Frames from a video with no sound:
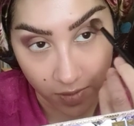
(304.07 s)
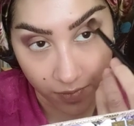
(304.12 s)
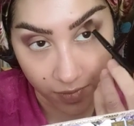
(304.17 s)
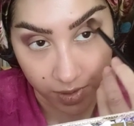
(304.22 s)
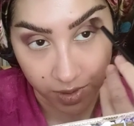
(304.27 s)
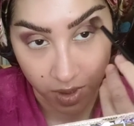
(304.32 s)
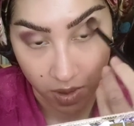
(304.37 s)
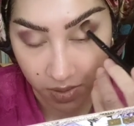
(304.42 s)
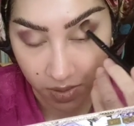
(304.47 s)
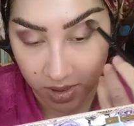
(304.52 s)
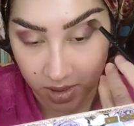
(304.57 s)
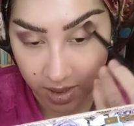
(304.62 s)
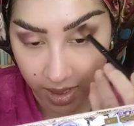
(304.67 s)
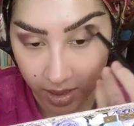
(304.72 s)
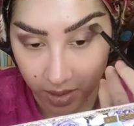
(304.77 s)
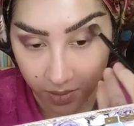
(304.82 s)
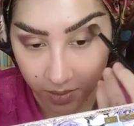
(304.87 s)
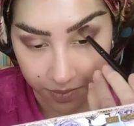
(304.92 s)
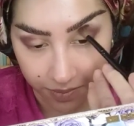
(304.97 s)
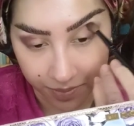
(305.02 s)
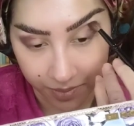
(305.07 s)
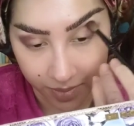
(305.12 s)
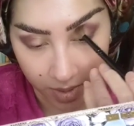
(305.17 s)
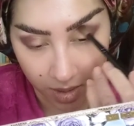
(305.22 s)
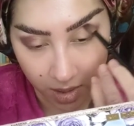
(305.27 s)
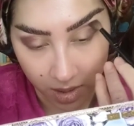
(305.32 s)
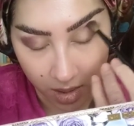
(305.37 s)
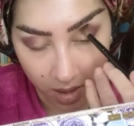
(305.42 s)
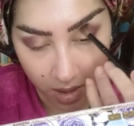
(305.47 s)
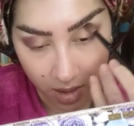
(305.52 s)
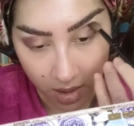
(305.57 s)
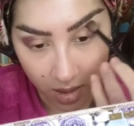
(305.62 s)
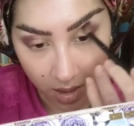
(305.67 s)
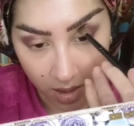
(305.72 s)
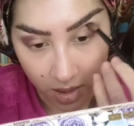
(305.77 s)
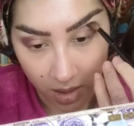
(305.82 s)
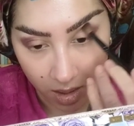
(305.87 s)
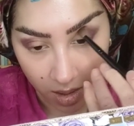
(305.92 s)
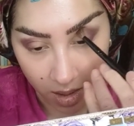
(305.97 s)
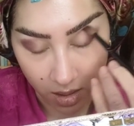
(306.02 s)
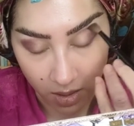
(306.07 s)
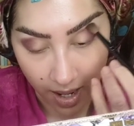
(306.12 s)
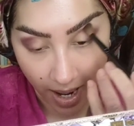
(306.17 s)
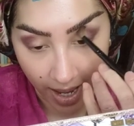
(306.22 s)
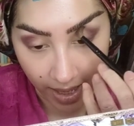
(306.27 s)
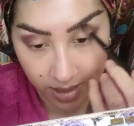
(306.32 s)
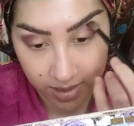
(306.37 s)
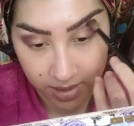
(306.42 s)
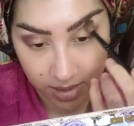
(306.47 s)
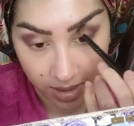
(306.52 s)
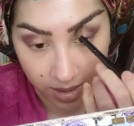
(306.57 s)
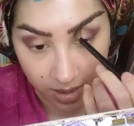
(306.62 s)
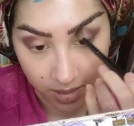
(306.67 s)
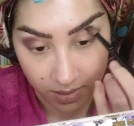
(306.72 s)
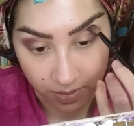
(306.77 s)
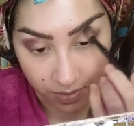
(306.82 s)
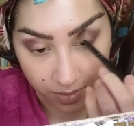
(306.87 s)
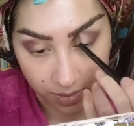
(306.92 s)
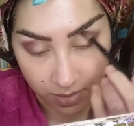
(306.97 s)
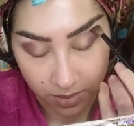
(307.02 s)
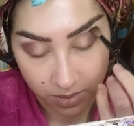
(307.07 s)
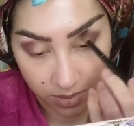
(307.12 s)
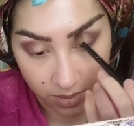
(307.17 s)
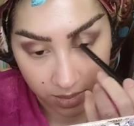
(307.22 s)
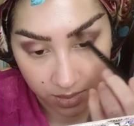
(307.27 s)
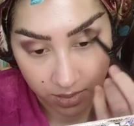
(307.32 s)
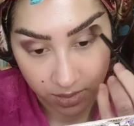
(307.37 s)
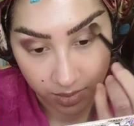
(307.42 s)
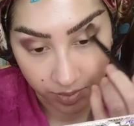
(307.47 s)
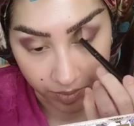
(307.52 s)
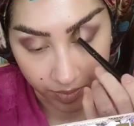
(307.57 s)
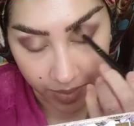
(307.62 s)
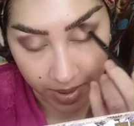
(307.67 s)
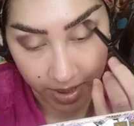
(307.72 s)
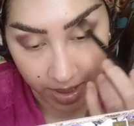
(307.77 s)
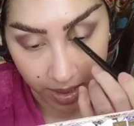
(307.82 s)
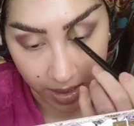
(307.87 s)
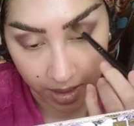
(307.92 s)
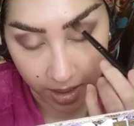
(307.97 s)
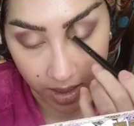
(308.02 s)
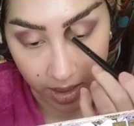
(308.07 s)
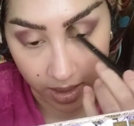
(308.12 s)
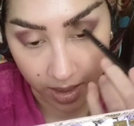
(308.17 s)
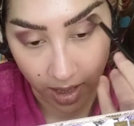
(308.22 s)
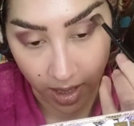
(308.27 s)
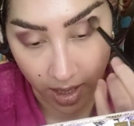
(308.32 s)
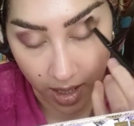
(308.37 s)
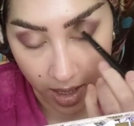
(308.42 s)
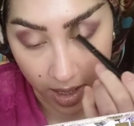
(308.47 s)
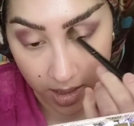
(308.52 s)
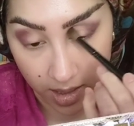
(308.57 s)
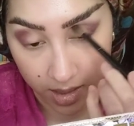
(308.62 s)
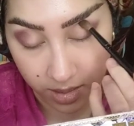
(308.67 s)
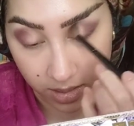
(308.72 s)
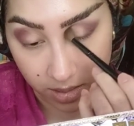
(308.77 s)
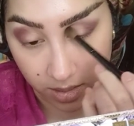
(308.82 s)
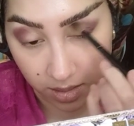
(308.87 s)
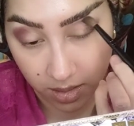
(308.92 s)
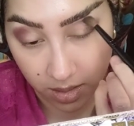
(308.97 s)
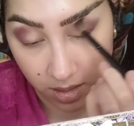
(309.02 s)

notice like cracks and peeling and